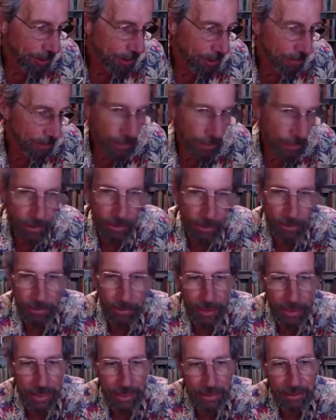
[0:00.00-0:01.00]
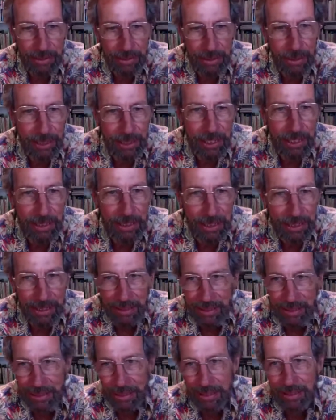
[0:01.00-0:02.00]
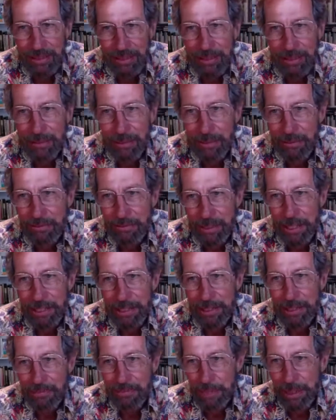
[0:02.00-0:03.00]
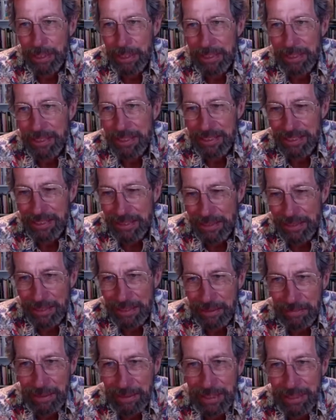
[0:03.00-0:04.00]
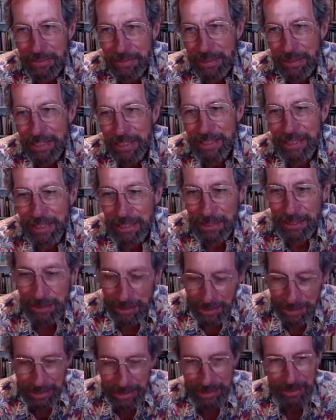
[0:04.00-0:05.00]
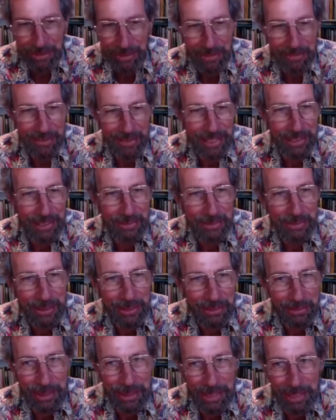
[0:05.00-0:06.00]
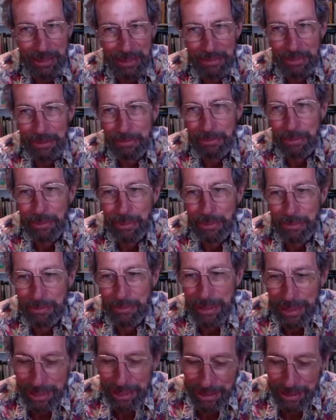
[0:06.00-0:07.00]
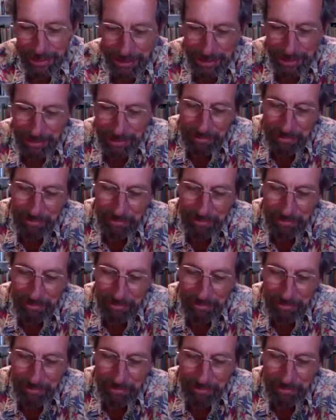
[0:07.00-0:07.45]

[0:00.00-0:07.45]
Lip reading: mule and bring in cookies and a flask of brandy so that he could make the rest of the journey. So that's where the poem begins.